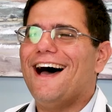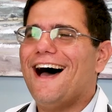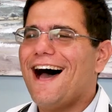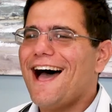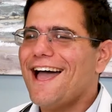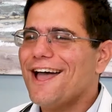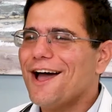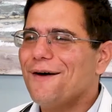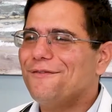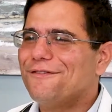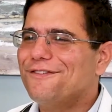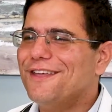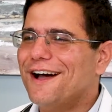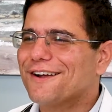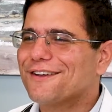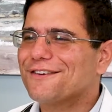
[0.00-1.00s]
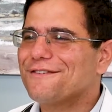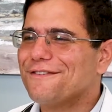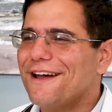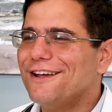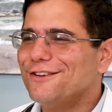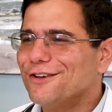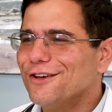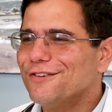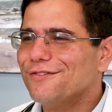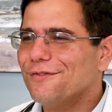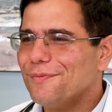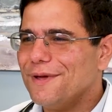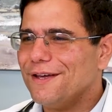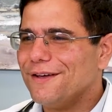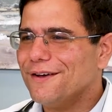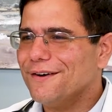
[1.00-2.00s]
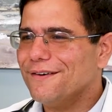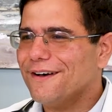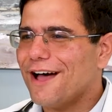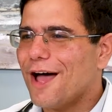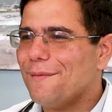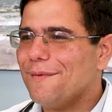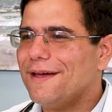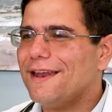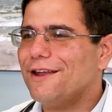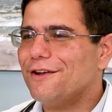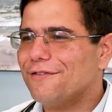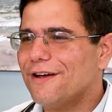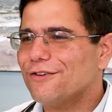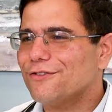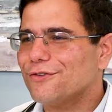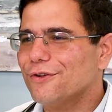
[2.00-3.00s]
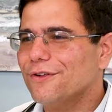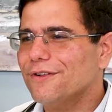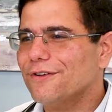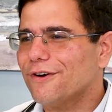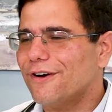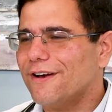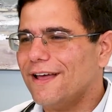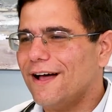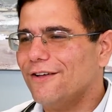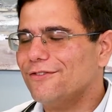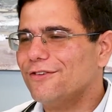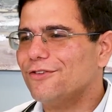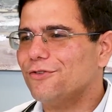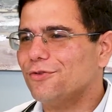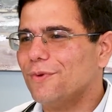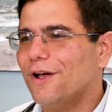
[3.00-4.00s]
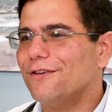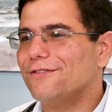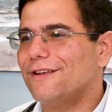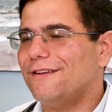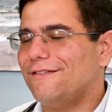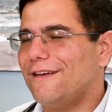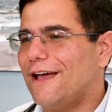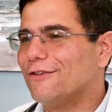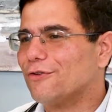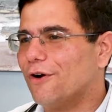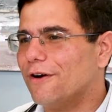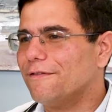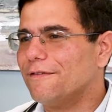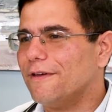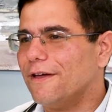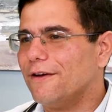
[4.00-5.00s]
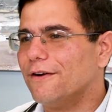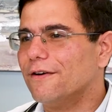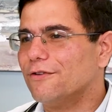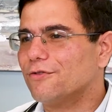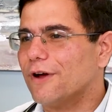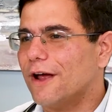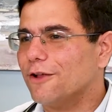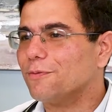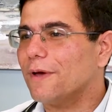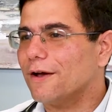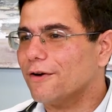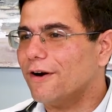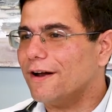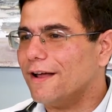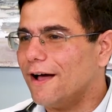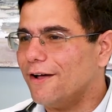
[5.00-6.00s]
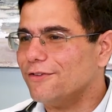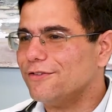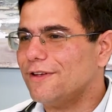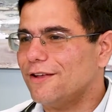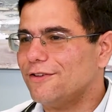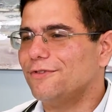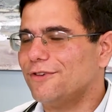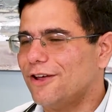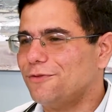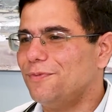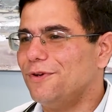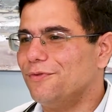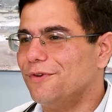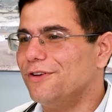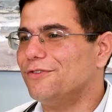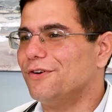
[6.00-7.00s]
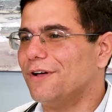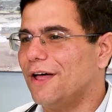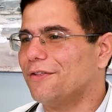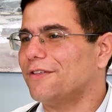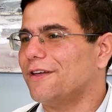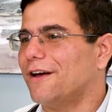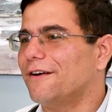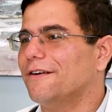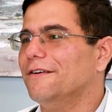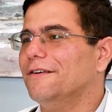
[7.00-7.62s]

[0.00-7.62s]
Hi, I'm Dr. Frank Joseph Amico. I'm an interventional cardiologist as well as an advanced heart failure and transplant cardiologist at Chesapeake Regional Healthcare.